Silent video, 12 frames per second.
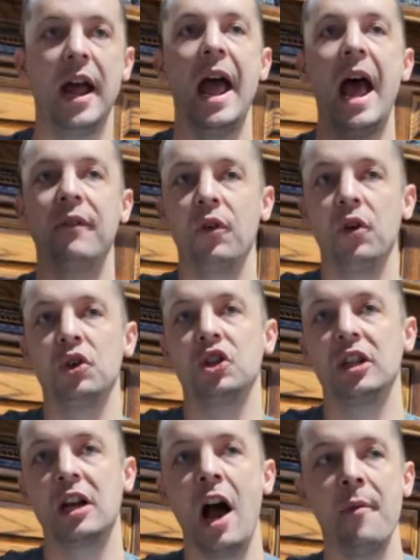adverse to
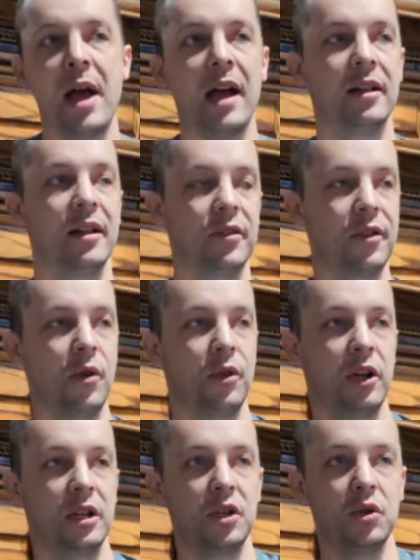combat, and so they're
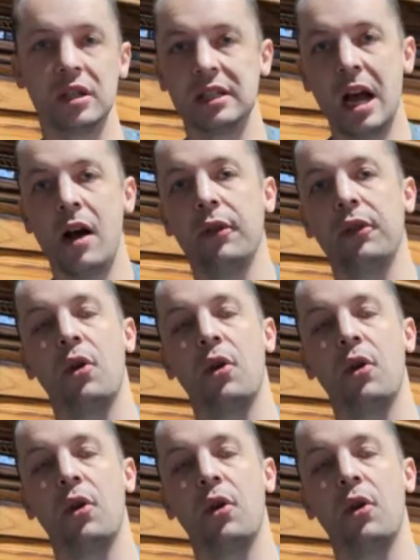going to use stealth,